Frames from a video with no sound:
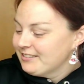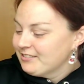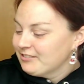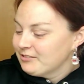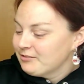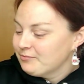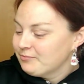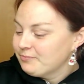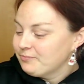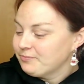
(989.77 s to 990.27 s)

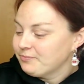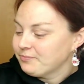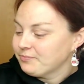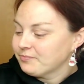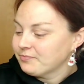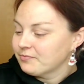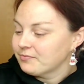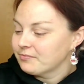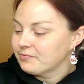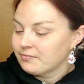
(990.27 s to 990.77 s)

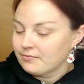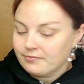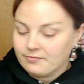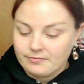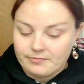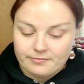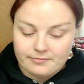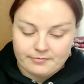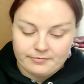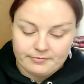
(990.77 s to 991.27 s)

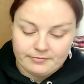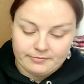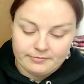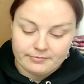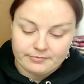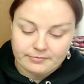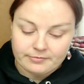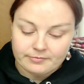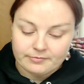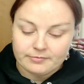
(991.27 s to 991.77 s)

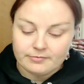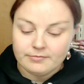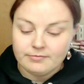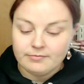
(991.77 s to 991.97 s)
This person isn't speaking.